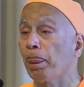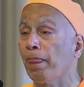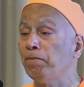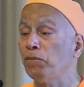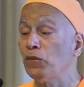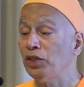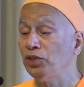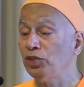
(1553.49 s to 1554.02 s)

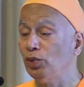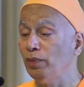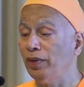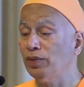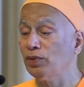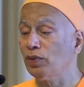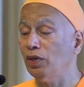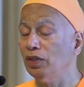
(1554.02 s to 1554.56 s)
And Shiva
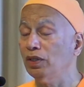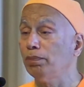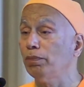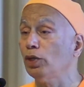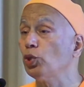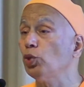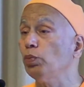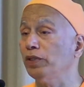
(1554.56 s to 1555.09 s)
is called the
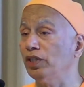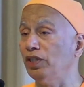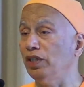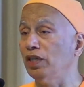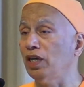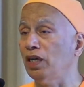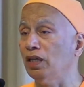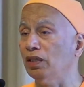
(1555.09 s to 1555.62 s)
Pashupati
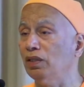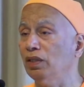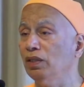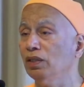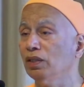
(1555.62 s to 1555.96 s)
Nath.